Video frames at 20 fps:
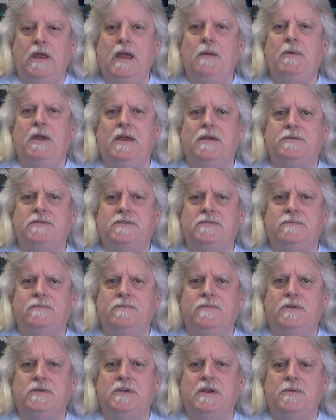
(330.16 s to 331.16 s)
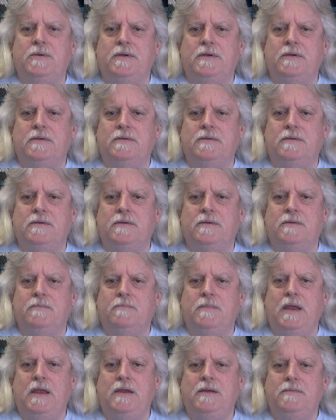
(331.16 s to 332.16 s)
MS. What's MS?
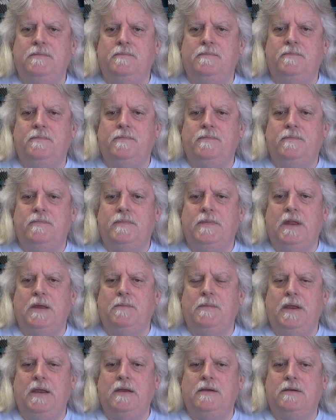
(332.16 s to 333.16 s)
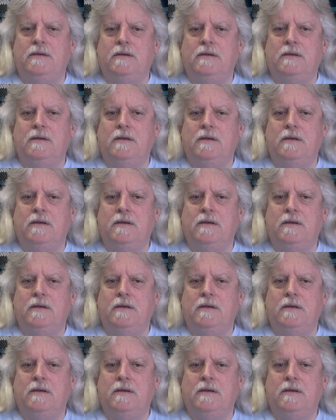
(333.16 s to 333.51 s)
Maine? Not Maine.